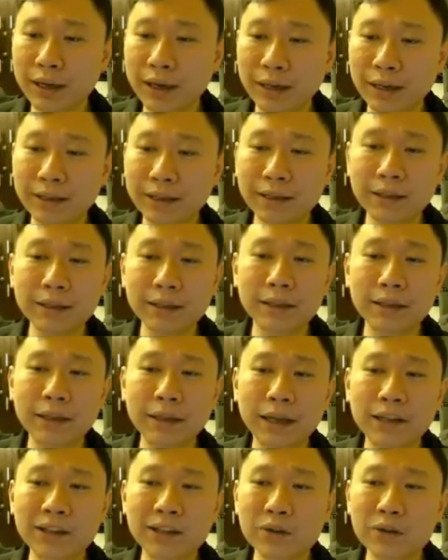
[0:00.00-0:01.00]
I think
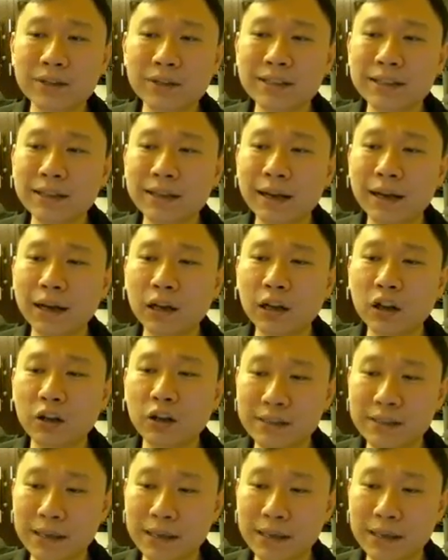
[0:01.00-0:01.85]
you'll see there are a lot of